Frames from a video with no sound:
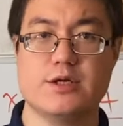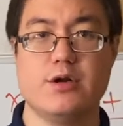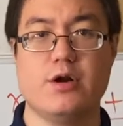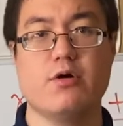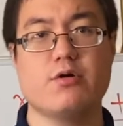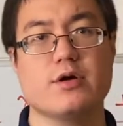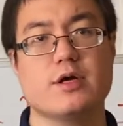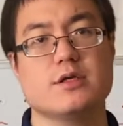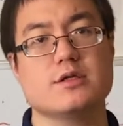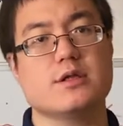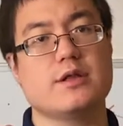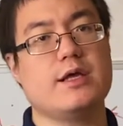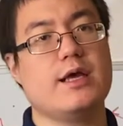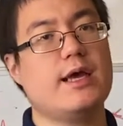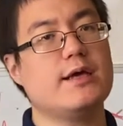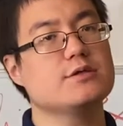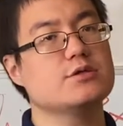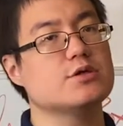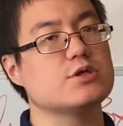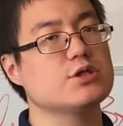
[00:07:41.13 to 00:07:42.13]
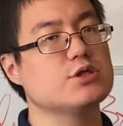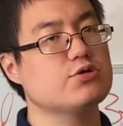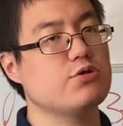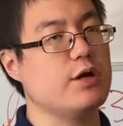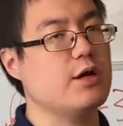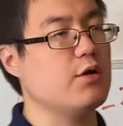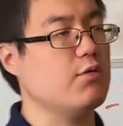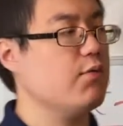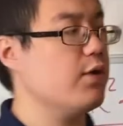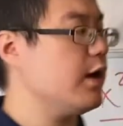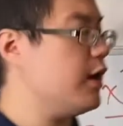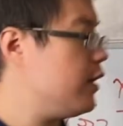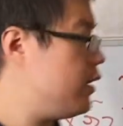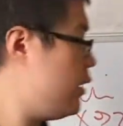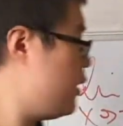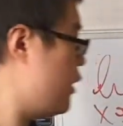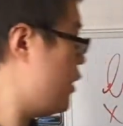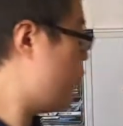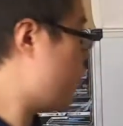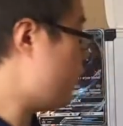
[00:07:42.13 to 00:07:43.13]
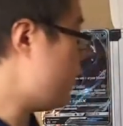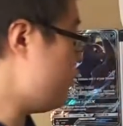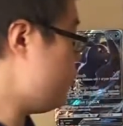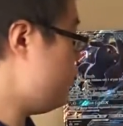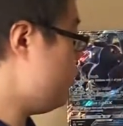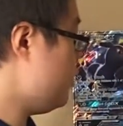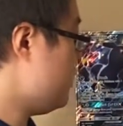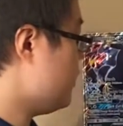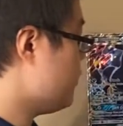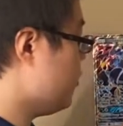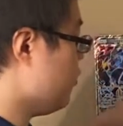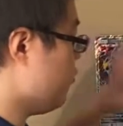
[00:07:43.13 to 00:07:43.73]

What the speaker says: you don't get the answer straight away. What you need to